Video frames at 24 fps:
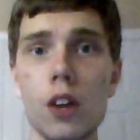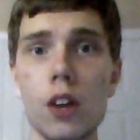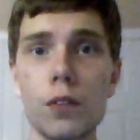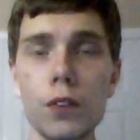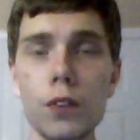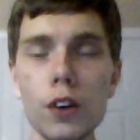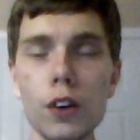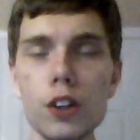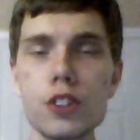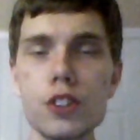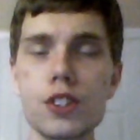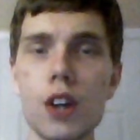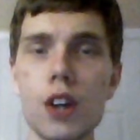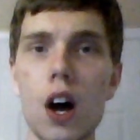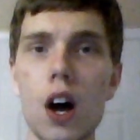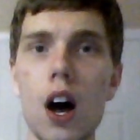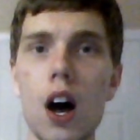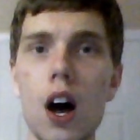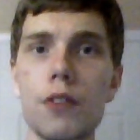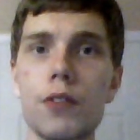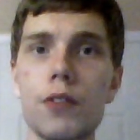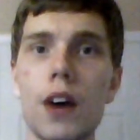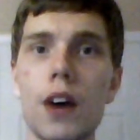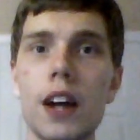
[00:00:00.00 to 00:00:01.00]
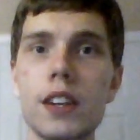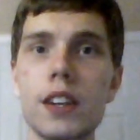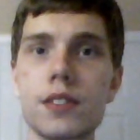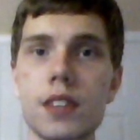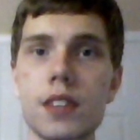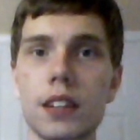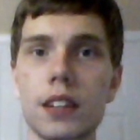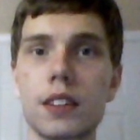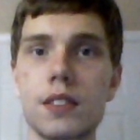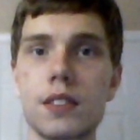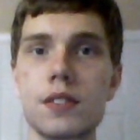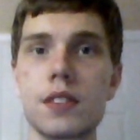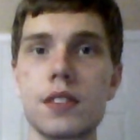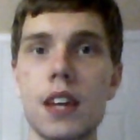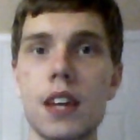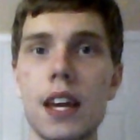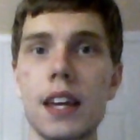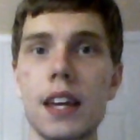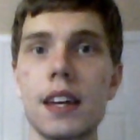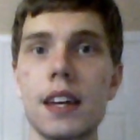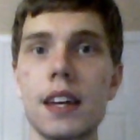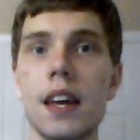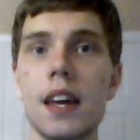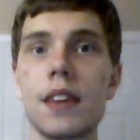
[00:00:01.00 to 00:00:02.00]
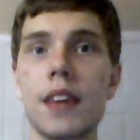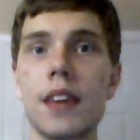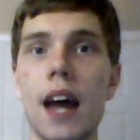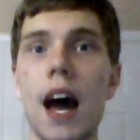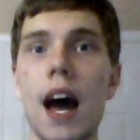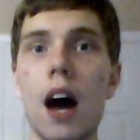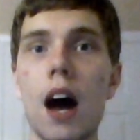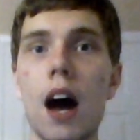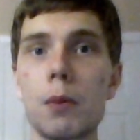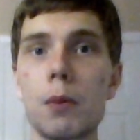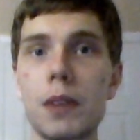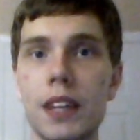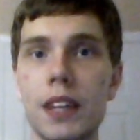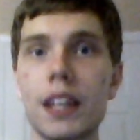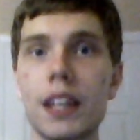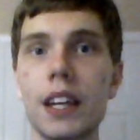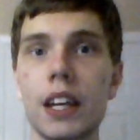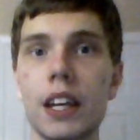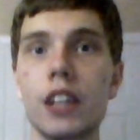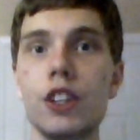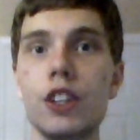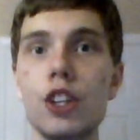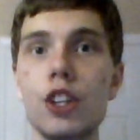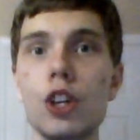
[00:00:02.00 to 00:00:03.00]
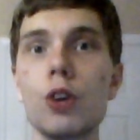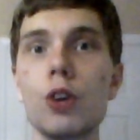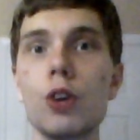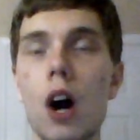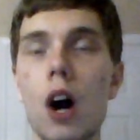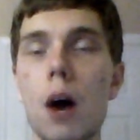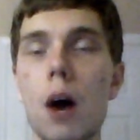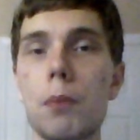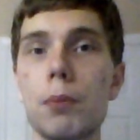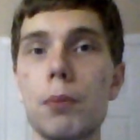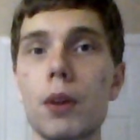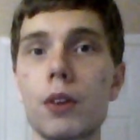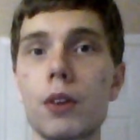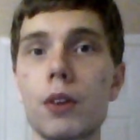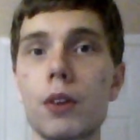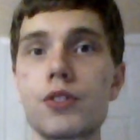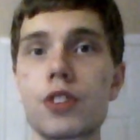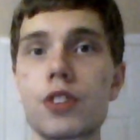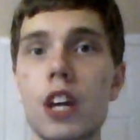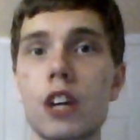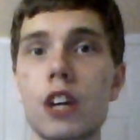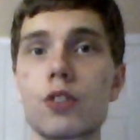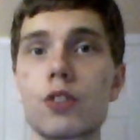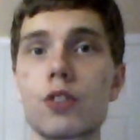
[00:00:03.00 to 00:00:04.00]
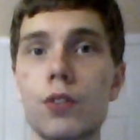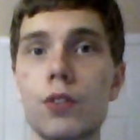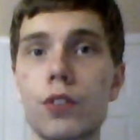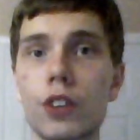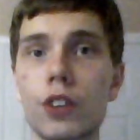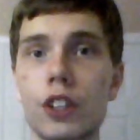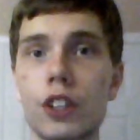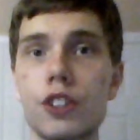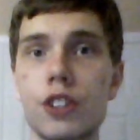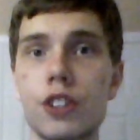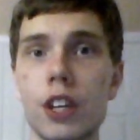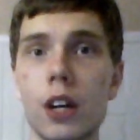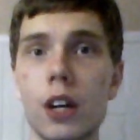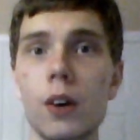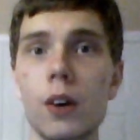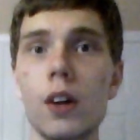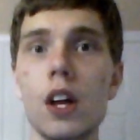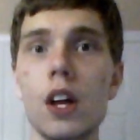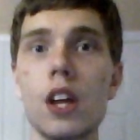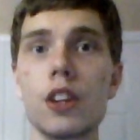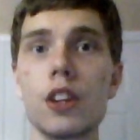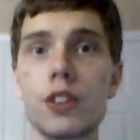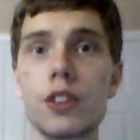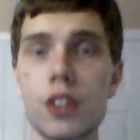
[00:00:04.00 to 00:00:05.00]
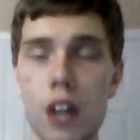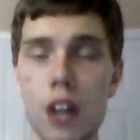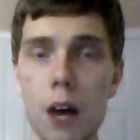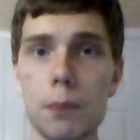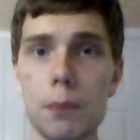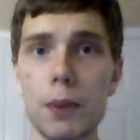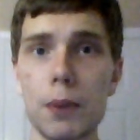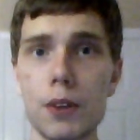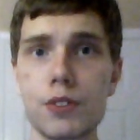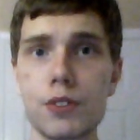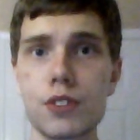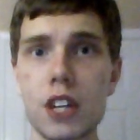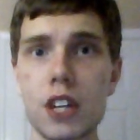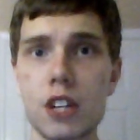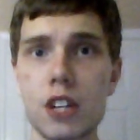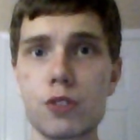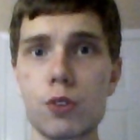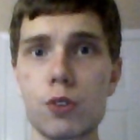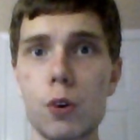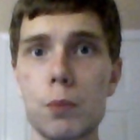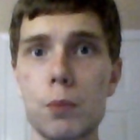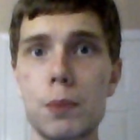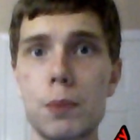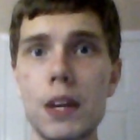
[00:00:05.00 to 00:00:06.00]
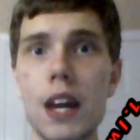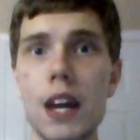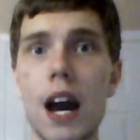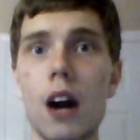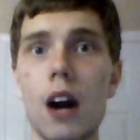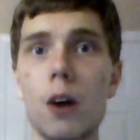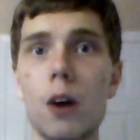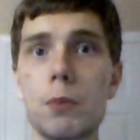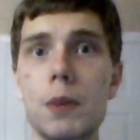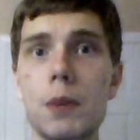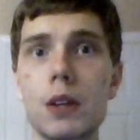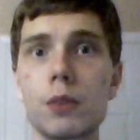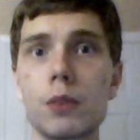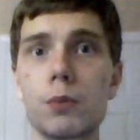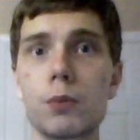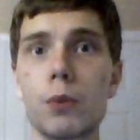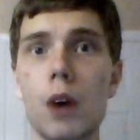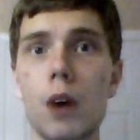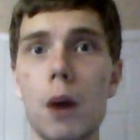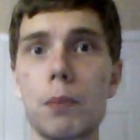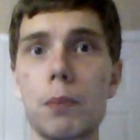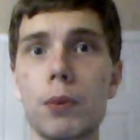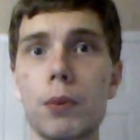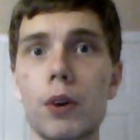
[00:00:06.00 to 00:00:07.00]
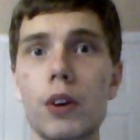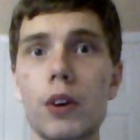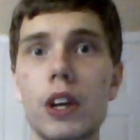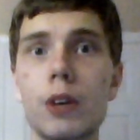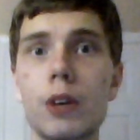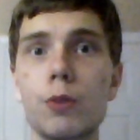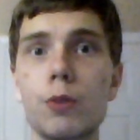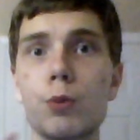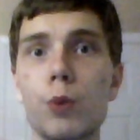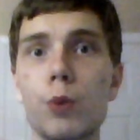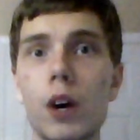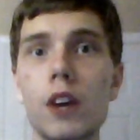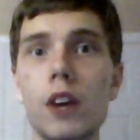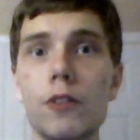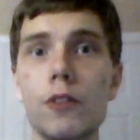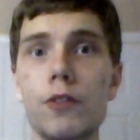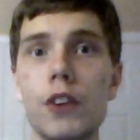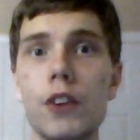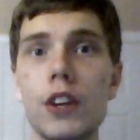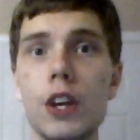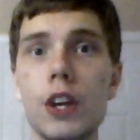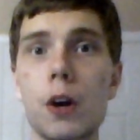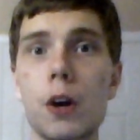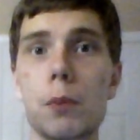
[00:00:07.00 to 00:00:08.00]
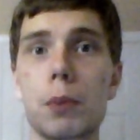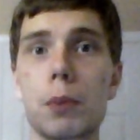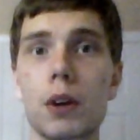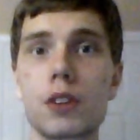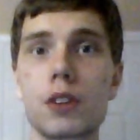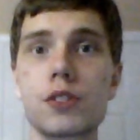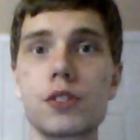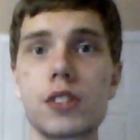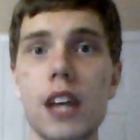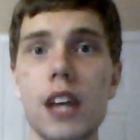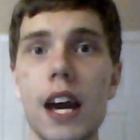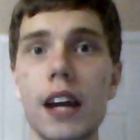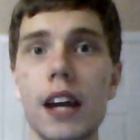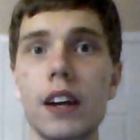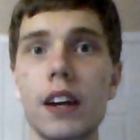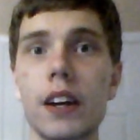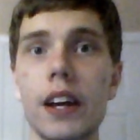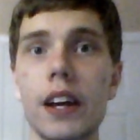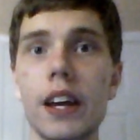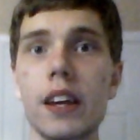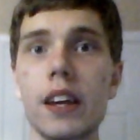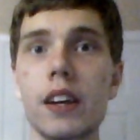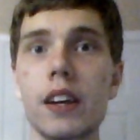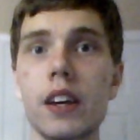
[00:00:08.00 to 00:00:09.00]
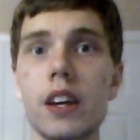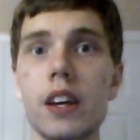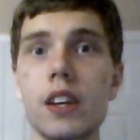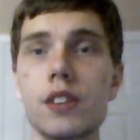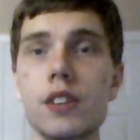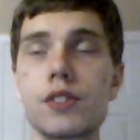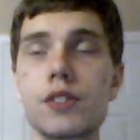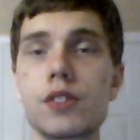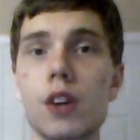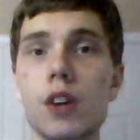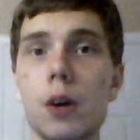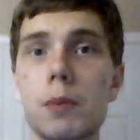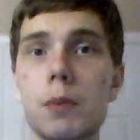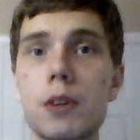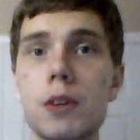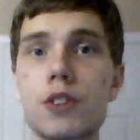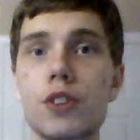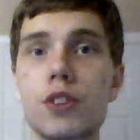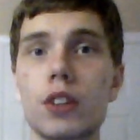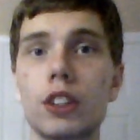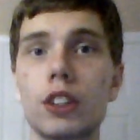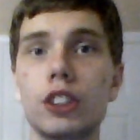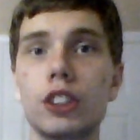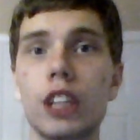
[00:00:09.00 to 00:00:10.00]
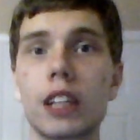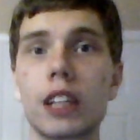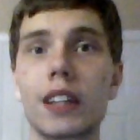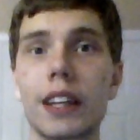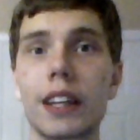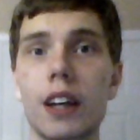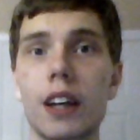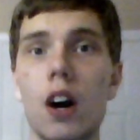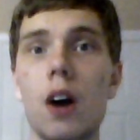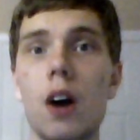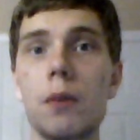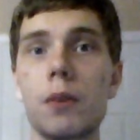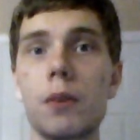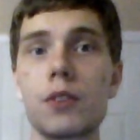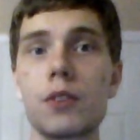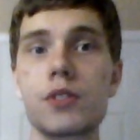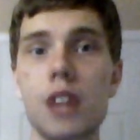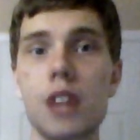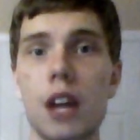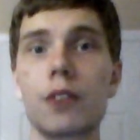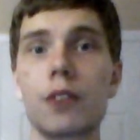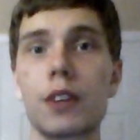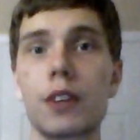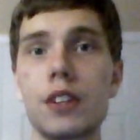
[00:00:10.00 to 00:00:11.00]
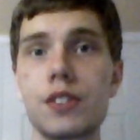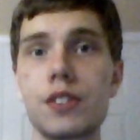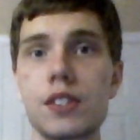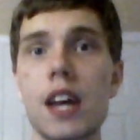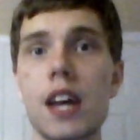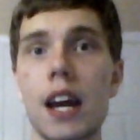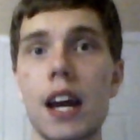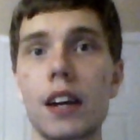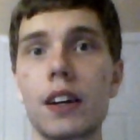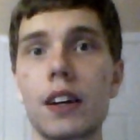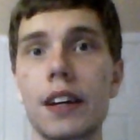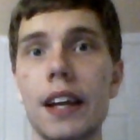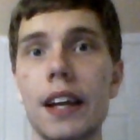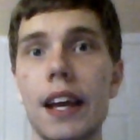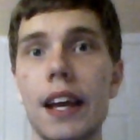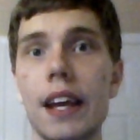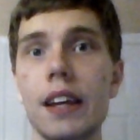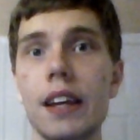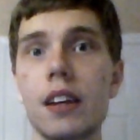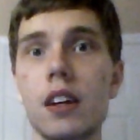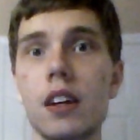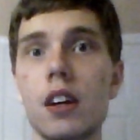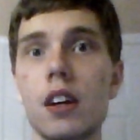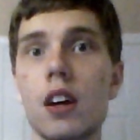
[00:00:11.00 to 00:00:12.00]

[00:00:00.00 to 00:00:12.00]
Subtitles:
First off, I'd just like to say that I'll be getting a new upload schedule for the channel. The upload schedule will be I'll be uploading one video per Saturday, so be sure to check, like, almost every Saturday